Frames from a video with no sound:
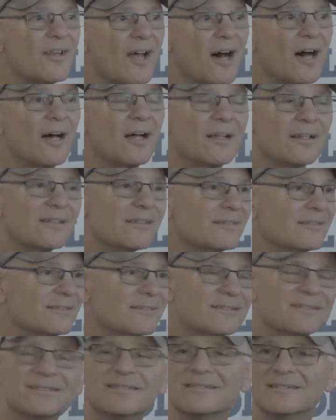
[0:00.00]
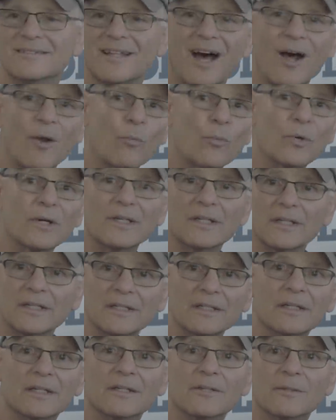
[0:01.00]
Not, not
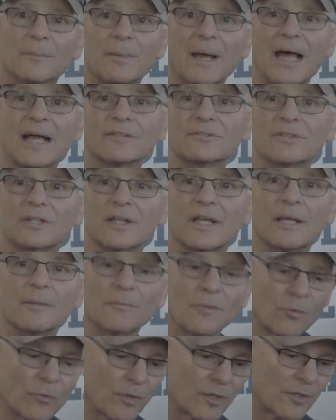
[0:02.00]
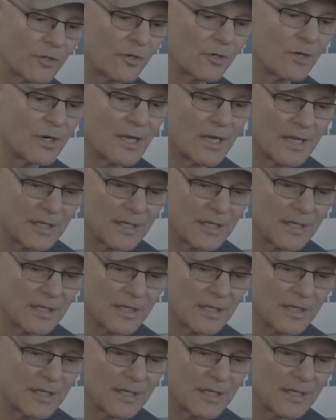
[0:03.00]
really. The passing game, the runner.